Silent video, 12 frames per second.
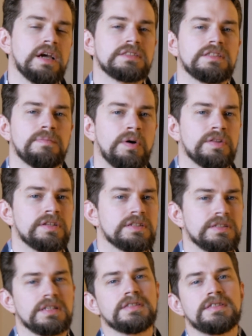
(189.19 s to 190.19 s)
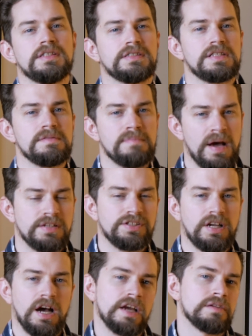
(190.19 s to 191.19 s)
Next up on this list is the
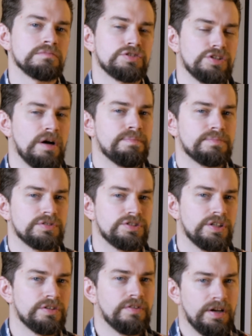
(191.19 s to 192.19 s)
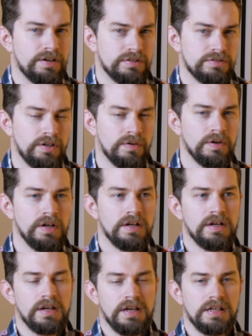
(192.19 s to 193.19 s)
magic item shop generator. So
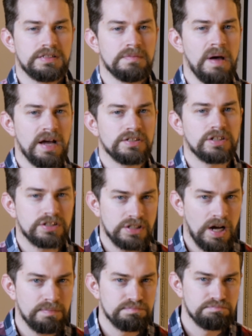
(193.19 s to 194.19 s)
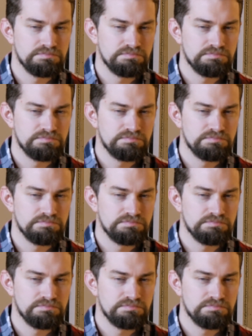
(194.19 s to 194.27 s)
it's a magic shop,